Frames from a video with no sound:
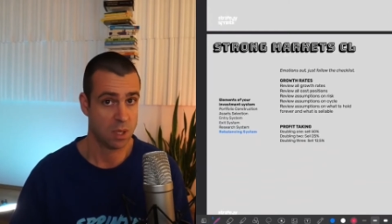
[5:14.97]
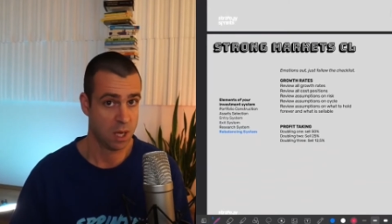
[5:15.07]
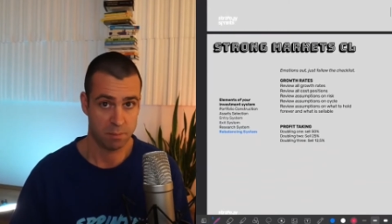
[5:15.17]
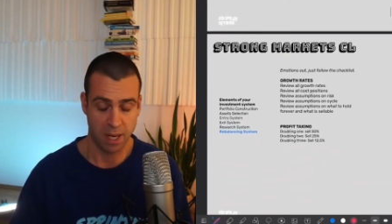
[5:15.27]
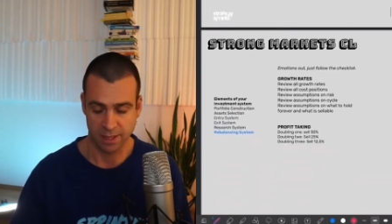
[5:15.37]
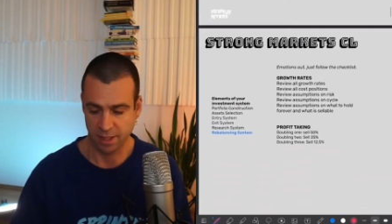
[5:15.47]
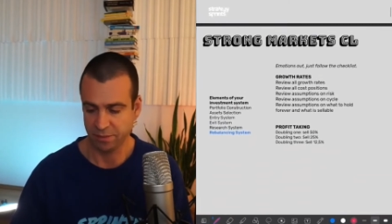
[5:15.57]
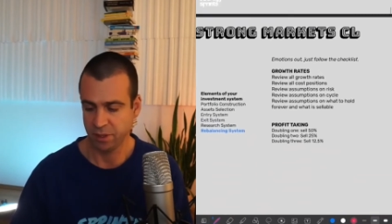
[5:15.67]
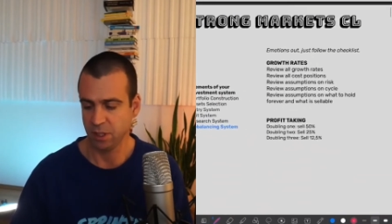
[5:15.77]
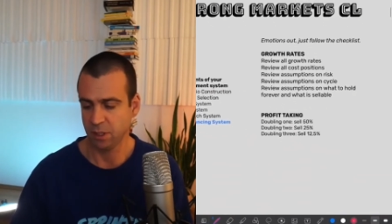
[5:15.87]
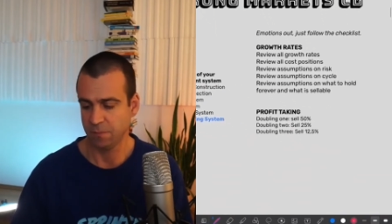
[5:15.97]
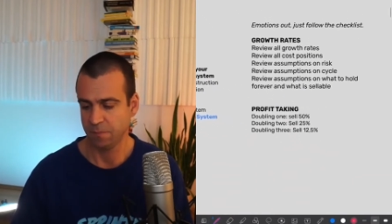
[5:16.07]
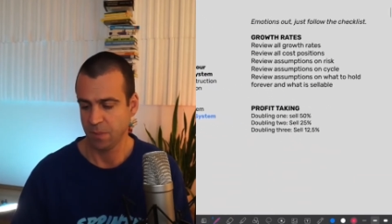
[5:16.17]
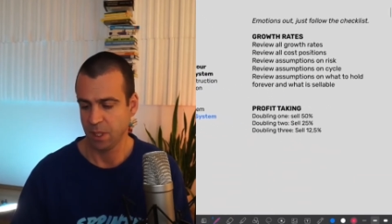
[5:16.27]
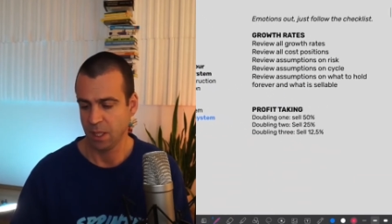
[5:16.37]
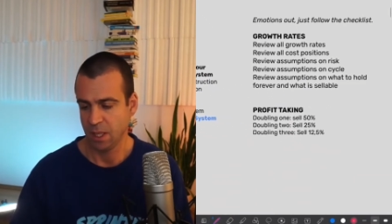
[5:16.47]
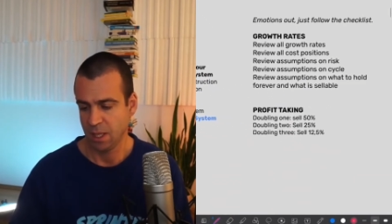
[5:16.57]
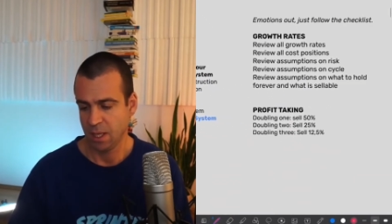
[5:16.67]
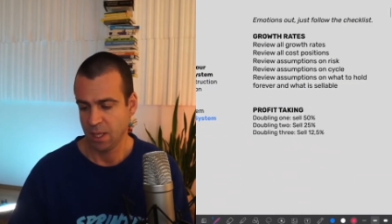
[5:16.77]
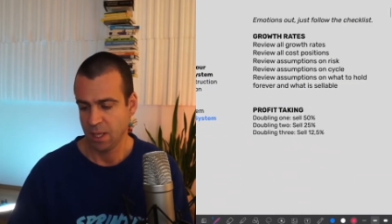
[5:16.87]
I buy nothing
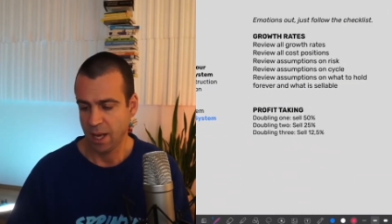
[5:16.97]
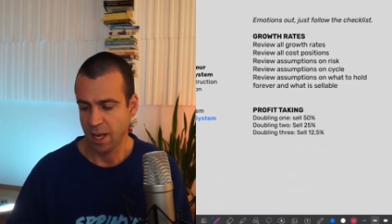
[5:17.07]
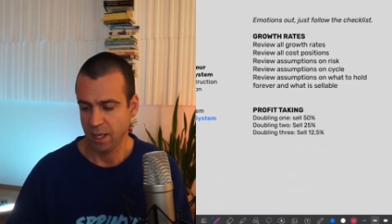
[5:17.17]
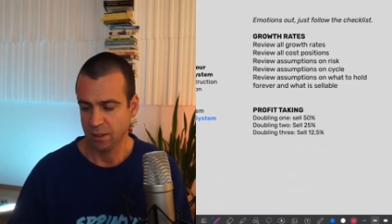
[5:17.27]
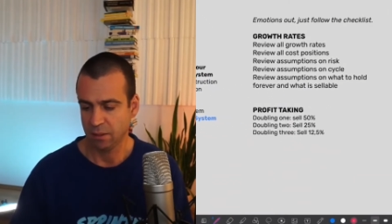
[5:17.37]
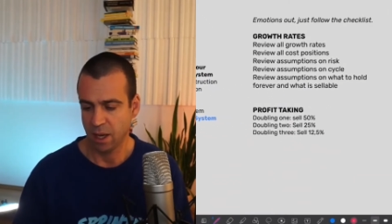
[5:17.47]
and